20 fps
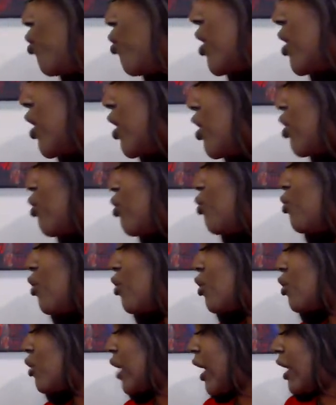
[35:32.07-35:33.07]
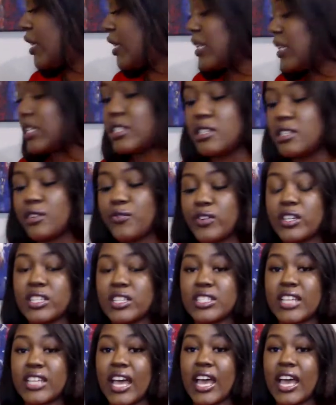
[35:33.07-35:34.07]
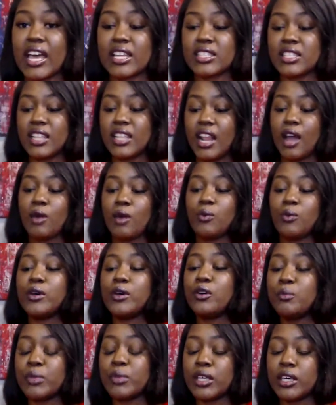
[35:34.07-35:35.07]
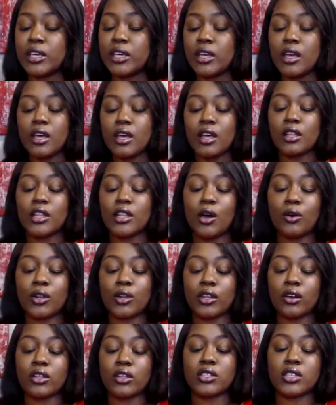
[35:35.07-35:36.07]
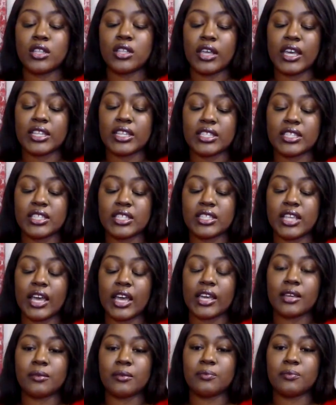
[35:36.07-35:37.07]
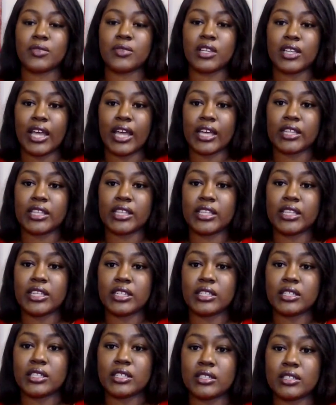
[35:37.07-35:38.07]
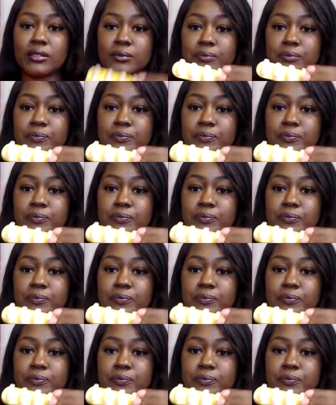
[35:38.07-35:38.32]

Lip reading: using to create these different designs that I will be loading onto the Etsy site, like these.